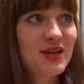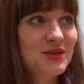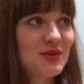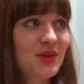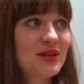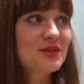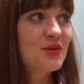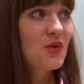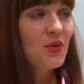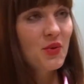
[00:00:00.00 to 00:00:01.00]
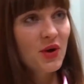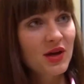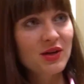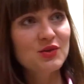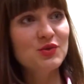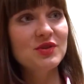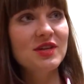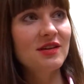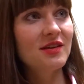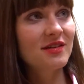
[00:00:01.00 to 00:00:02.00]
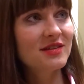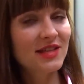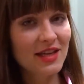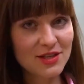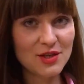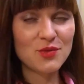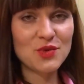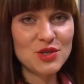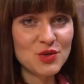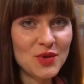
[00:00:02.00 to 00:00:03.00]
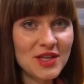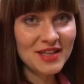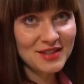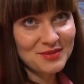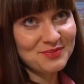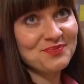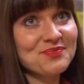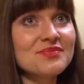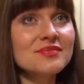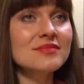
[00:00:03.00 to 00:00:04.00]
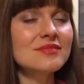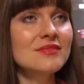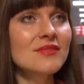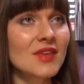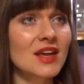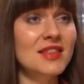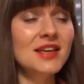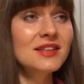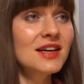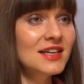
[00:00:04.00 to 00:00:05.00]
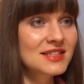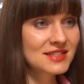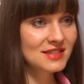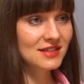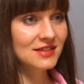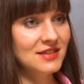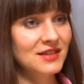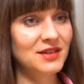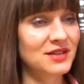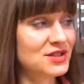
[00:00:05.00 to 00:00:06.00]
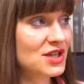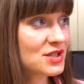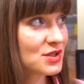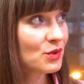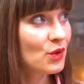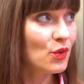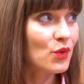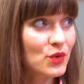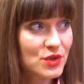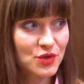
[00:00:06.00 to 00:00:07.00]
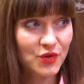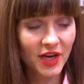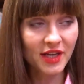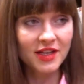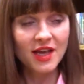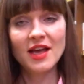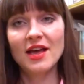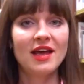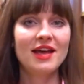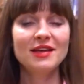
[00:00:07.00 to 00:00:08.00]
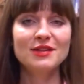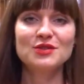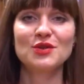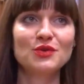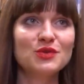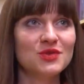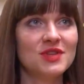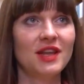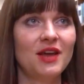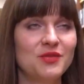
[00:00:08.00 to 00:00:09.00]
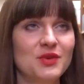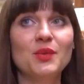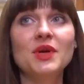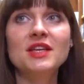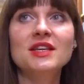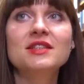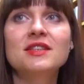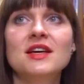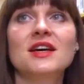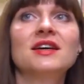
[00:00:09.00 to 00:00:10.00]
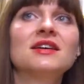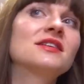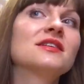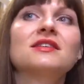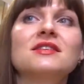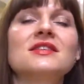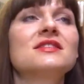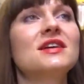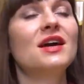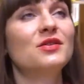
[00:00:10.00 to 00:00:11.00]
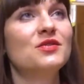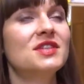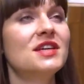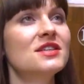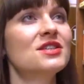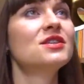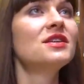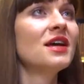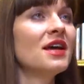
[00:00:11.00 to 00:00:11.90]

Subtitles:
So let's go to the section which we need. And then, guys, just go straight and turn to the left. We need this kind of section.